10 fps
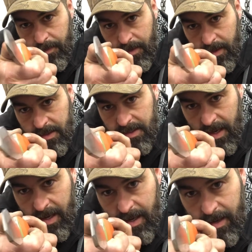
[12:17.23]
Because
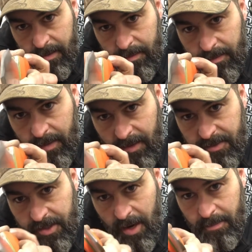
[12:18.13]
I've
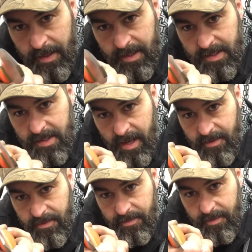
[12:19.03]
sharpened this
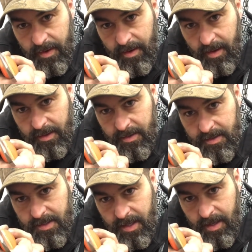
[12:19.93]
knife a lot, you
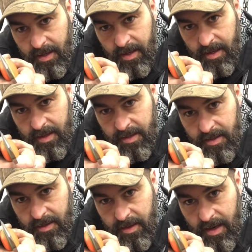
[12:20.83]
see?
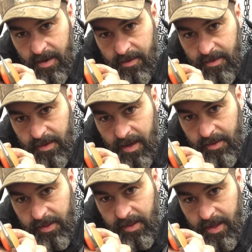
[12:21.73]
Look
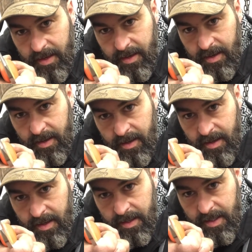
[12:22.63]
how thin
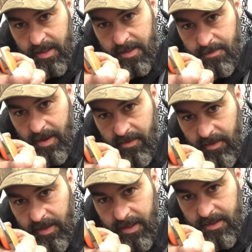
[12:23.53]
this
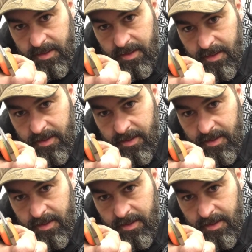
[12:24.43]
bevel is.